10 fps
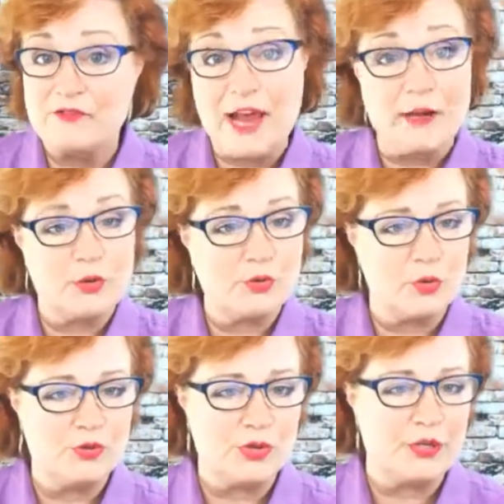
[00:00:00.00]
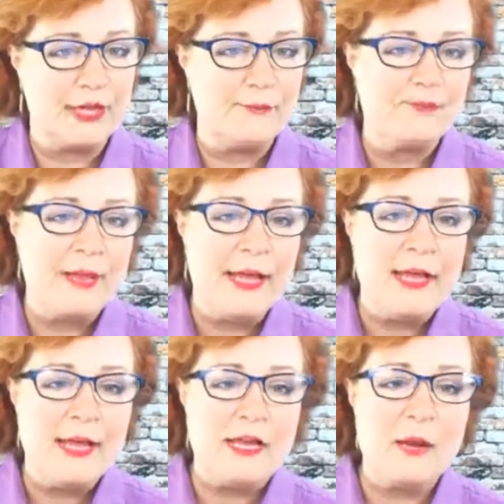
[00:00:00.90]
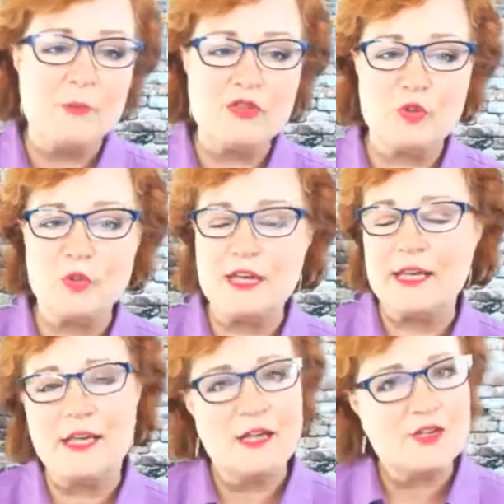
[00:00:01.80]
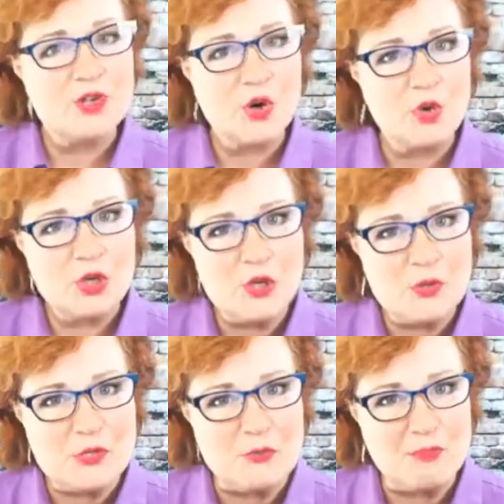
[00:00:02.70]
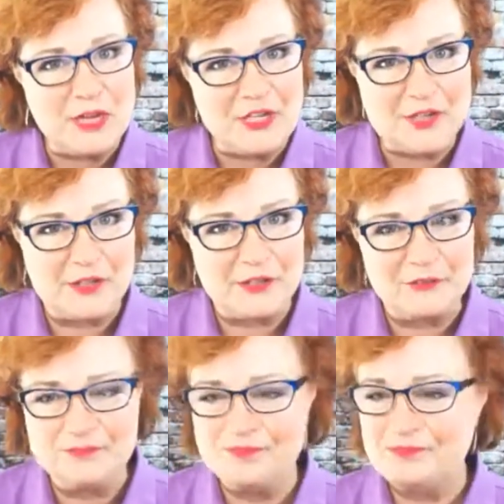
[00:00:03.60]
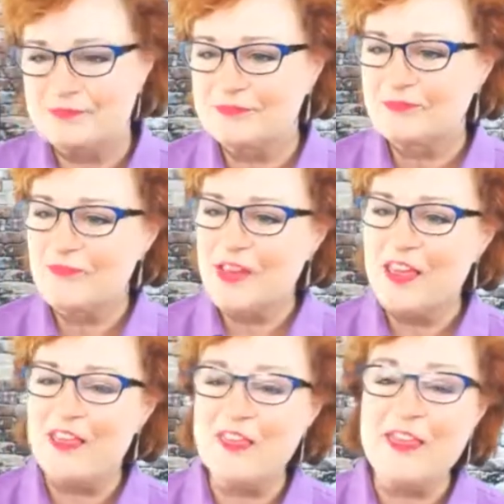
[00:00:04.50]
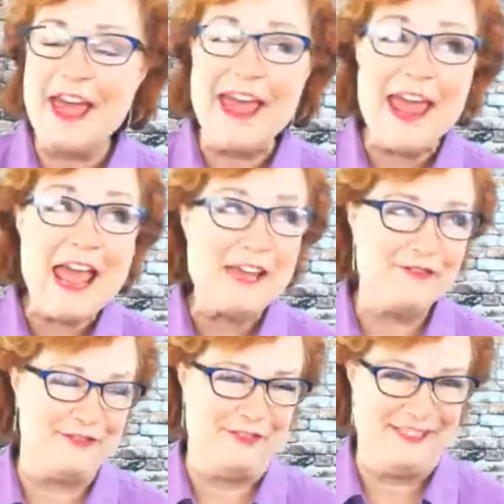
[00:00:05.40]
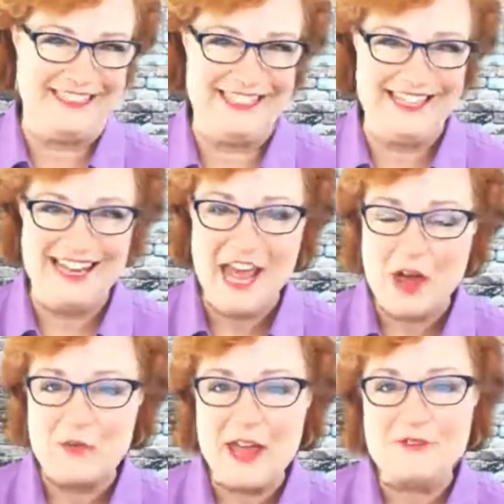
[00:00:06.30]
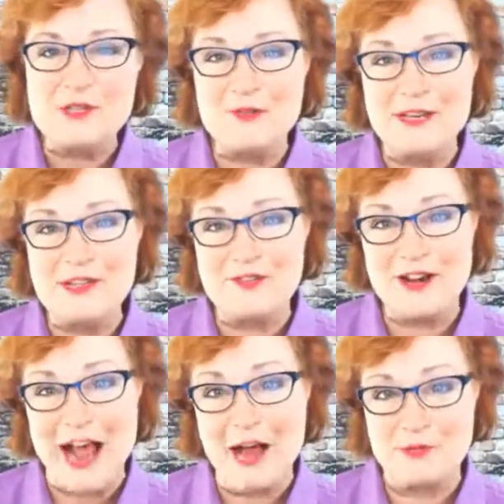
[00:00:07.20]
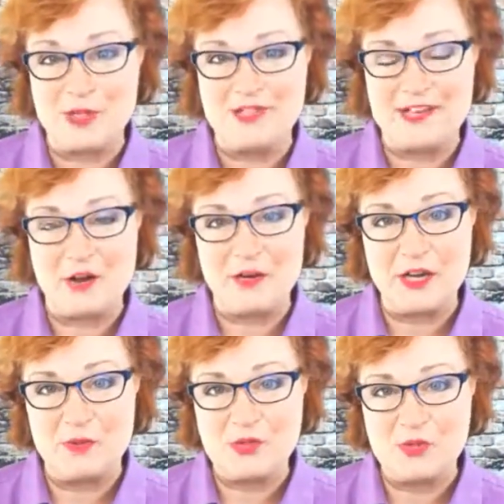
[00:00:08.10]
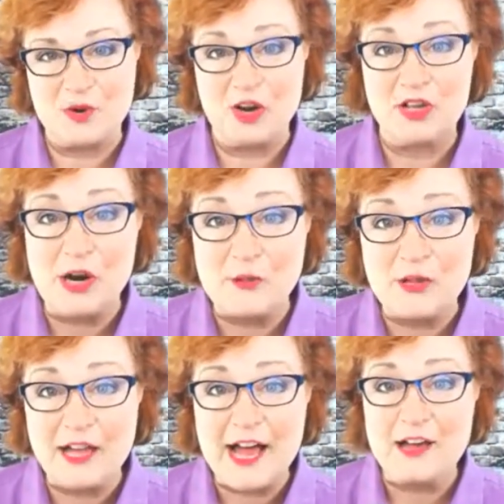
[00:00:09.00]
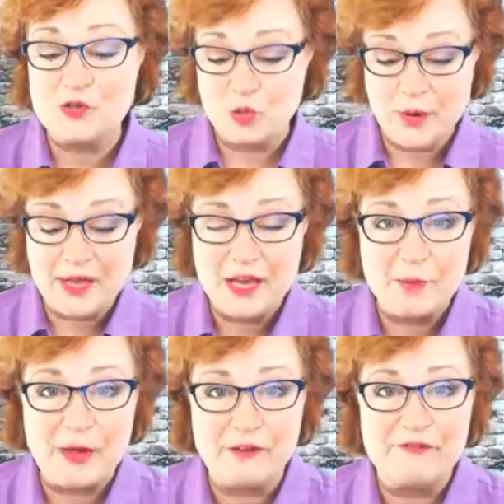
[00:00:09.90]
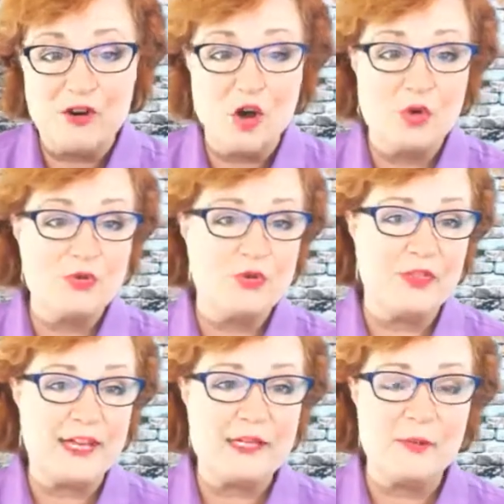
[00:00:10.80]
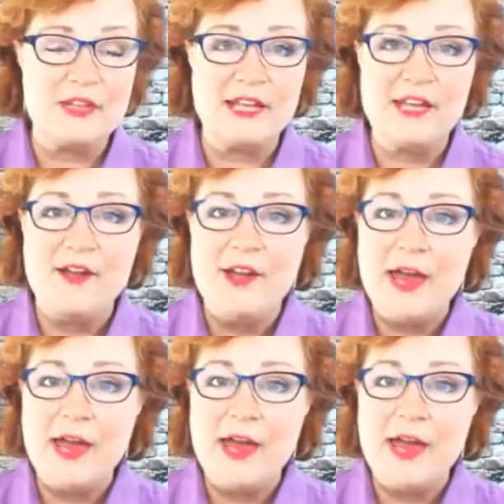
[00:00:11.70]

If not, go cold turkey. Number 3, don't use a buzzer. Thankfully, we have so many different options now when it comes to our alarm clocks or waking up on our phones or that type of thing.